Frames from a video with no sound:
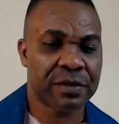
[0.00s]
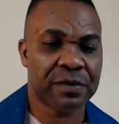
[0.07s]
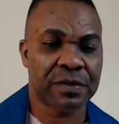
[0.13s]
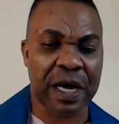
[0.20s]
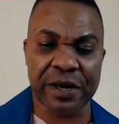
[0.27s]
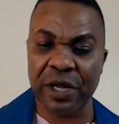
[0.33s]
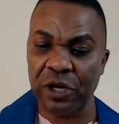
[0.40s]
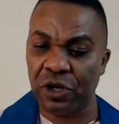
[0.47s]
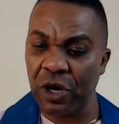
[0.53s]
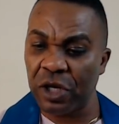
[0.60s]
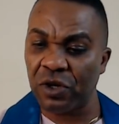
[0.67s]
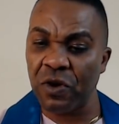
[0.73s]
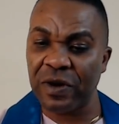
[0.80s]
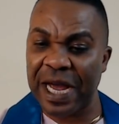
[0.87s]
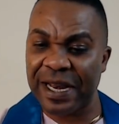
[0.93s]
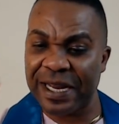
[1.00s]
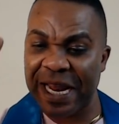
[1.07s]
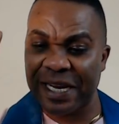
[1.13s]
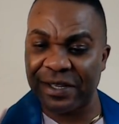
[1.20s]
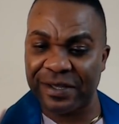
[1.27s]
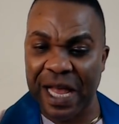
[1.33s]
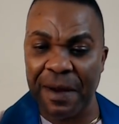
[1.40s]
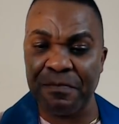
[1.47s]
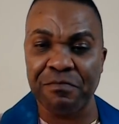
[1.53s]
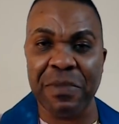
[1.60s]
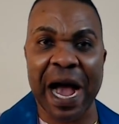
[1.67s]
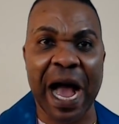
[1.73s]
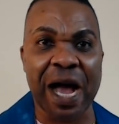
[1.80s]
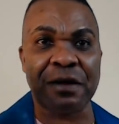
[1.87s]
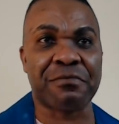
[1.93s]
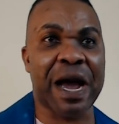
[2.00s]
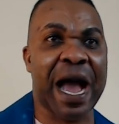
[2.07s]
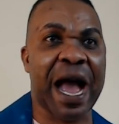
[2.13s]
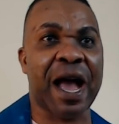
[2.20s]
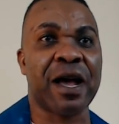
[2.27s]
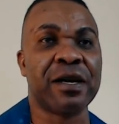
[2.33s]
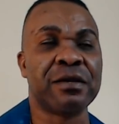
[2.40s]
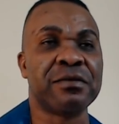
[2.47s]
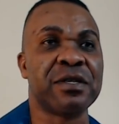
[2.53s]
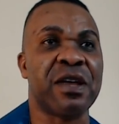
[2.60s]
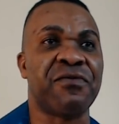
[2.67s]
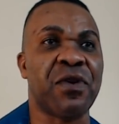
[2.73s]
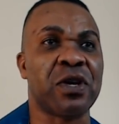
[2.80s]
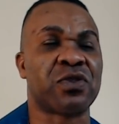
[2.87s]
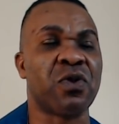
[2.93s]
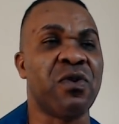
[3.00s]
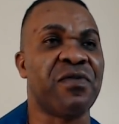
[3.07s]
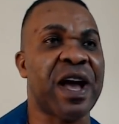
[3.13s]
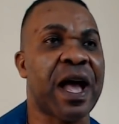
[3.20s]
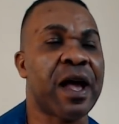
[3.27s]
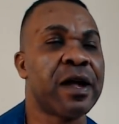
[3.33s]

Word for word: And the judge look at it and stamp, bah, bah, divorce over.